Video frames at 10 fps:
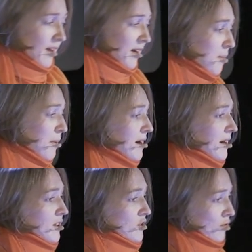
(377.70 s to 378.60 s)

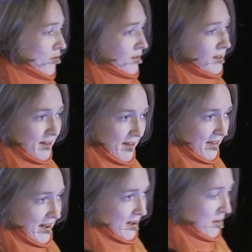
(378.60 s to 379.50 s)
comparing to
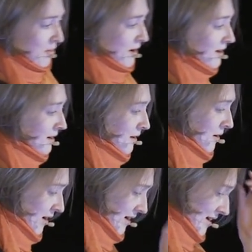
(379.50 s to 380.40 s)
the
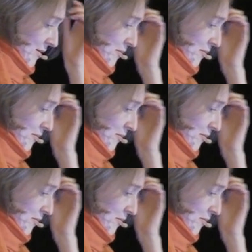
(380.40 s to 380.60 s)
uh,